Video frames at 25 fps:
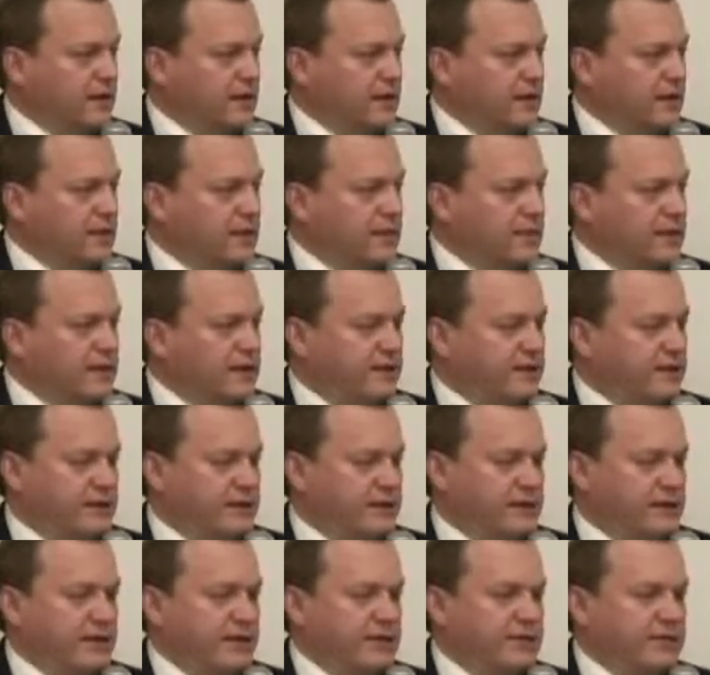And the
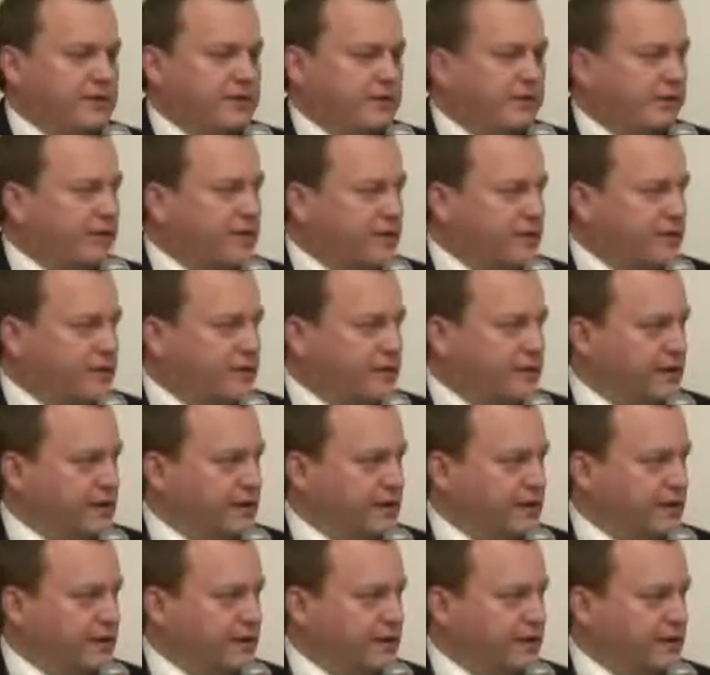demographics are working
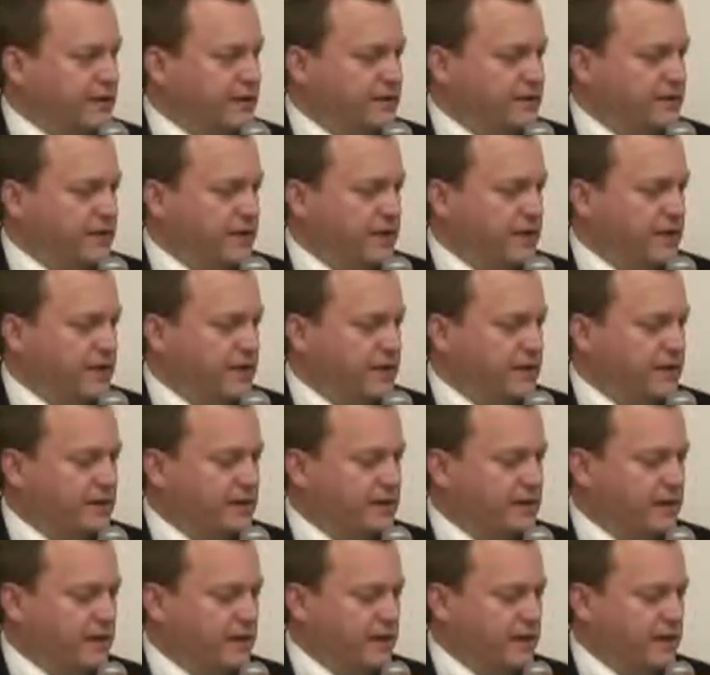against Japan.